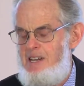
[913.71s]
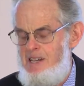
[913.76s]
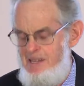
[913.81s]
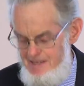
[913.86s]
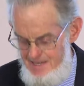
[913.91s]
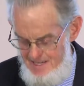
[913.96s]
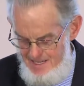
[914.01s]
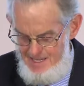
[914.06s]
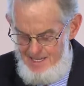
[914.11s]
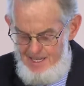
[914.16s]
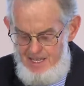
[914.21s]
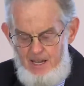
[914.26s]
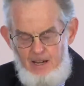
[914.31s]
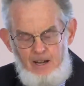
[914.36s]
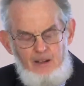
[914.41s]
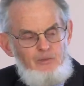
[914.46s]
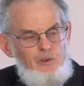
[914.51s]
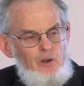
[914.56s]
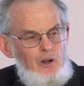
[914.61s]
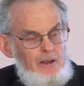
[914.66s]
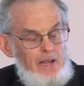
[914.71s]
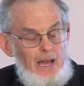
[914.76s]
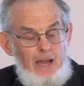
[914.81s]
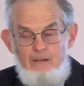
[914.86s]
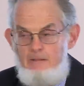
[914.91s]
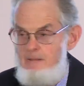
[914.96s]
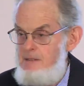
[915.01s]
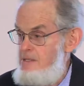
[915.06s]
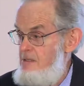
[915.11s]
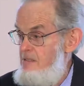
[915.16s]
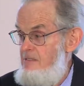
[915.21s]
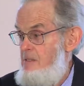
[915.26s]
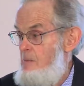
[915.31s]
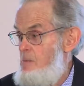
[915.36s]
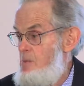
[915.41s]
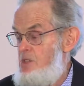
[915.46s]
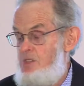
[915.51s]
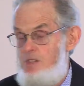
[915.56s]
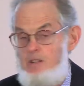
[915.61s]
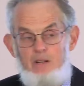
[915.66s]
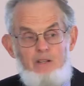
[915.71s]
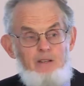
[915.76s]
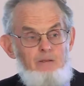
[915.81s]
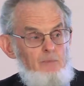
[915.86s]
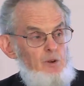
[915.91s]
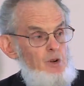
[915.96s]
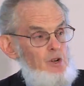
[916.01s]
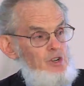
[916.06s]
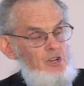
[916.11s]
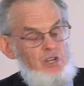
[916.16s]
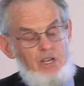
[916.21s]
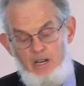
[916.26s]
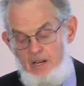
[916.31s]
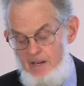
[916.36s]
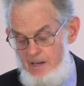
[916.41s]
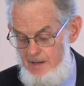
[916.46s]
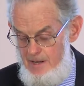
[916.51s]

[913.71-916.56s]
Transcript: Uh, I've got hundreds of them still in my shed